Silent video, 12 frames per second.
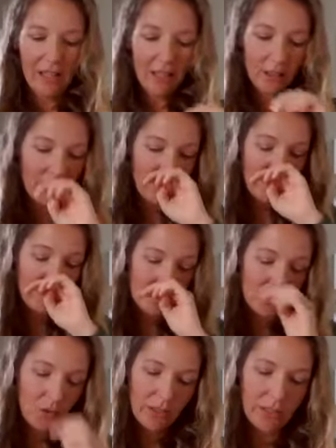alkaline
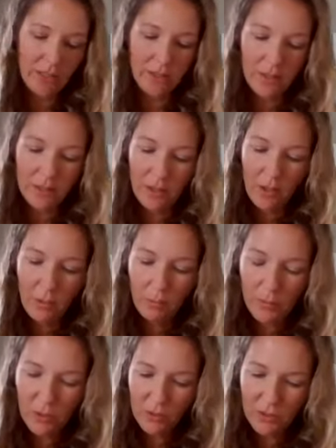soil.
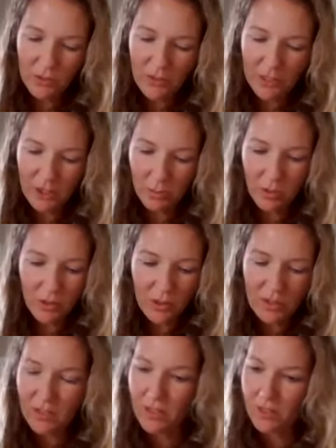Most
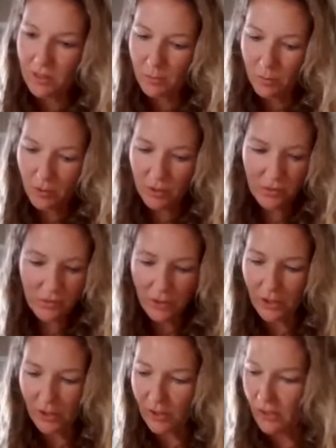vegetables
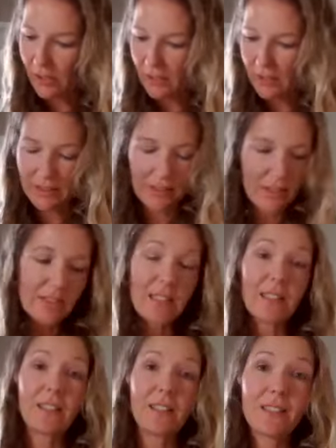prefer
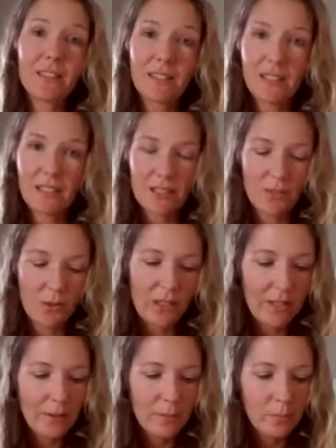slightly acidic
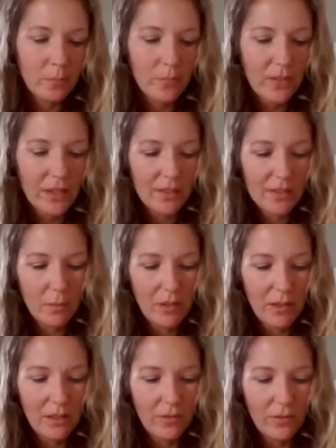soil,
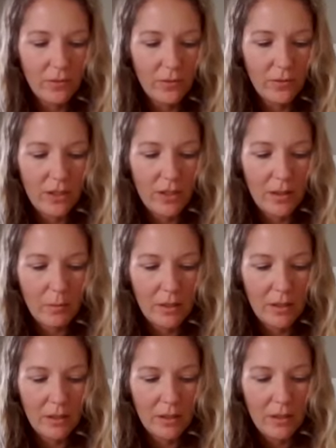something
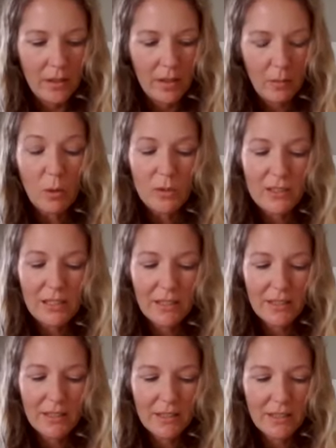from about
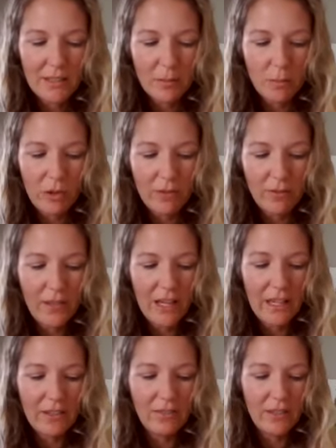6 to
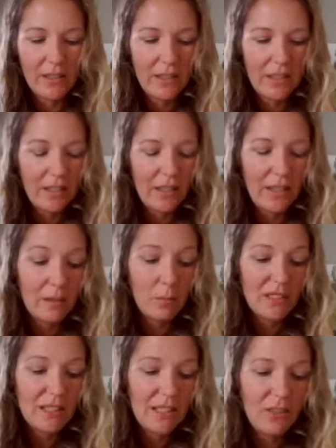6.5, and the
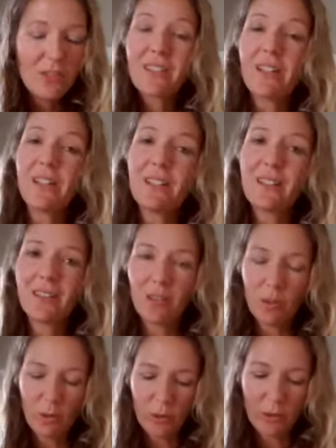potatoes are a
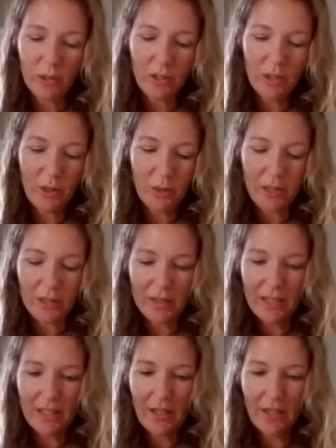little lower.
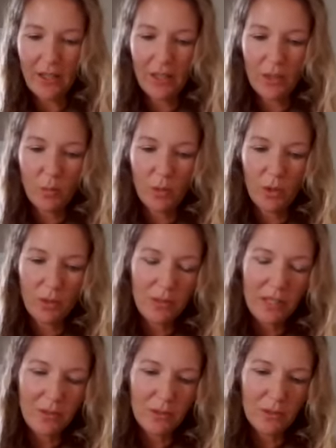They are more
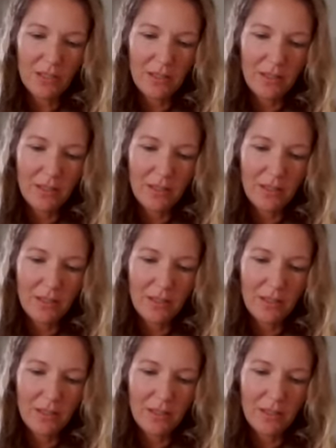around